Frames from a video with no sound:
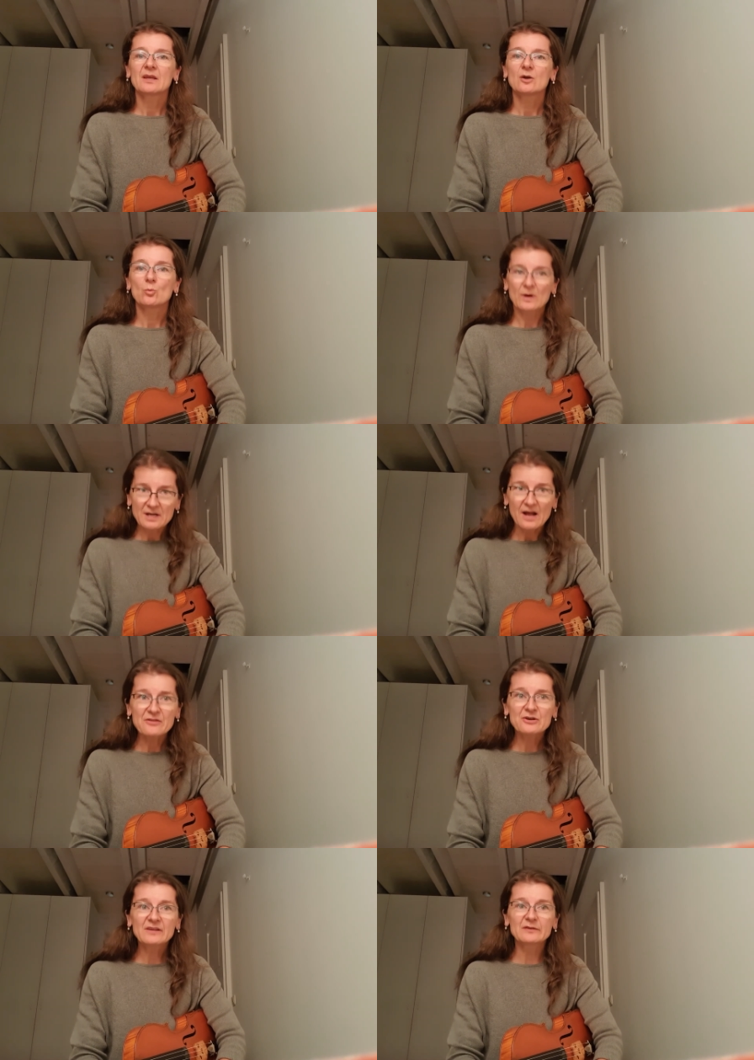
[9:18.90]
One
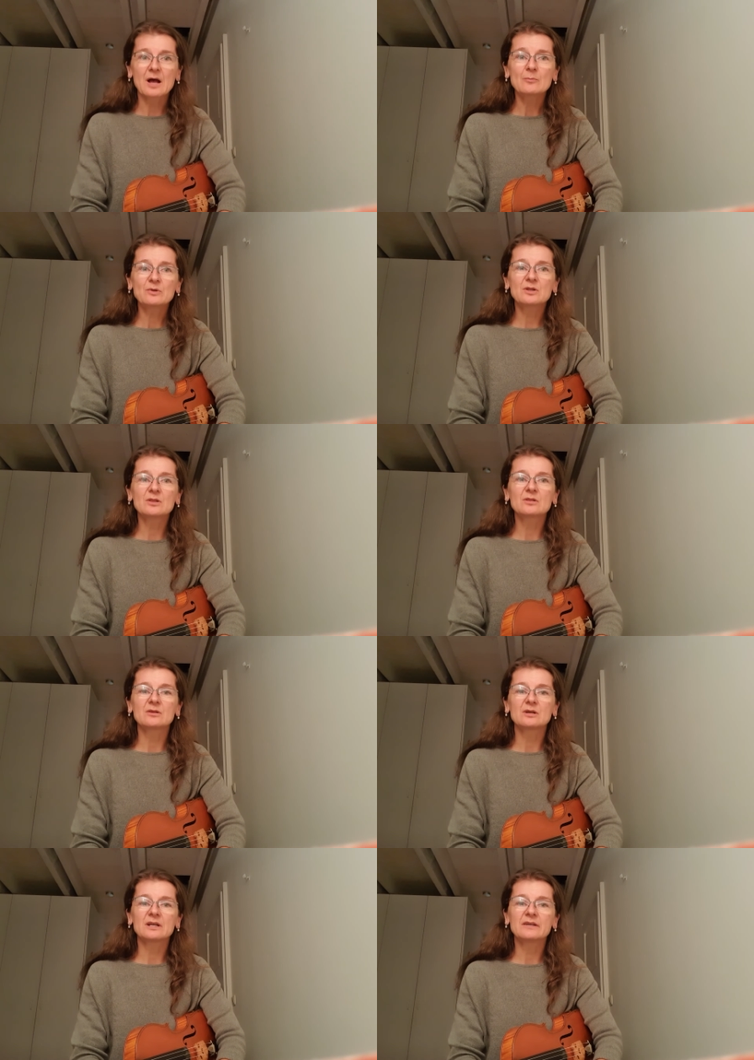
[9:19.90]
other example
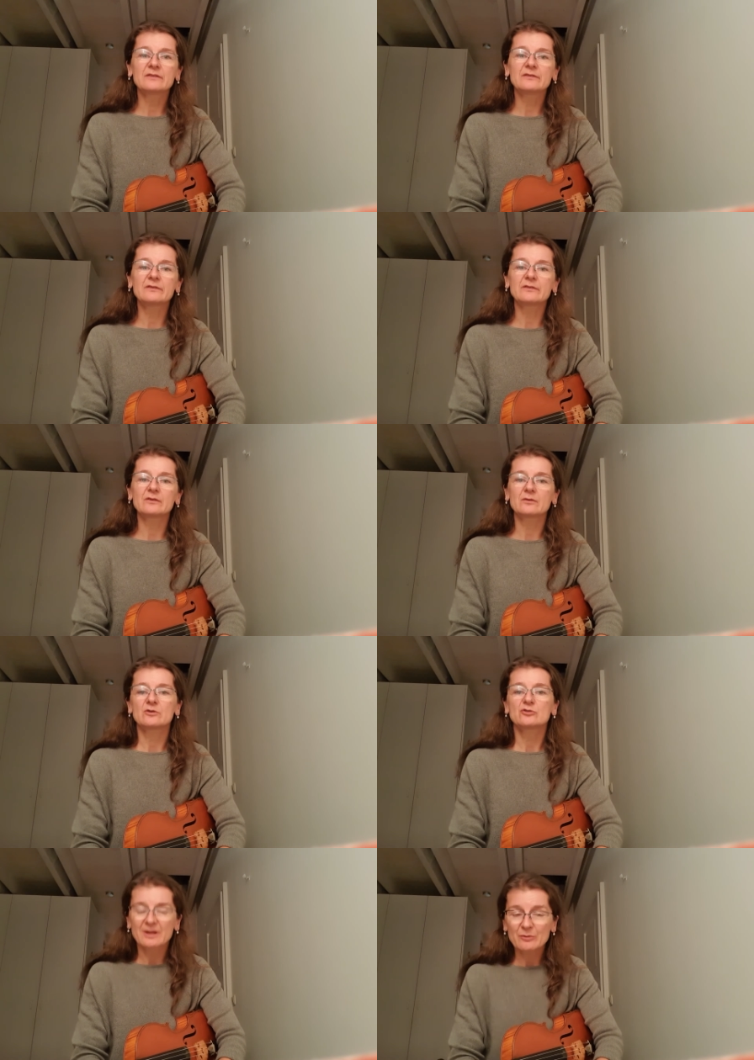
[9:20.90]
is
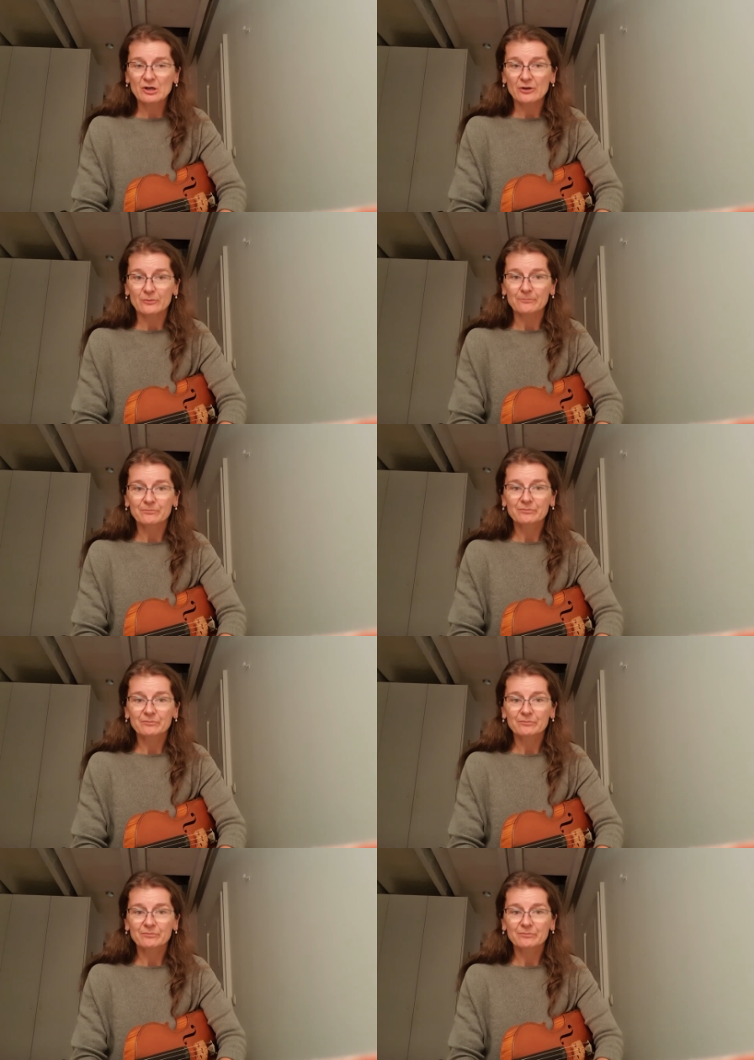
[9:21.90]
tremolo.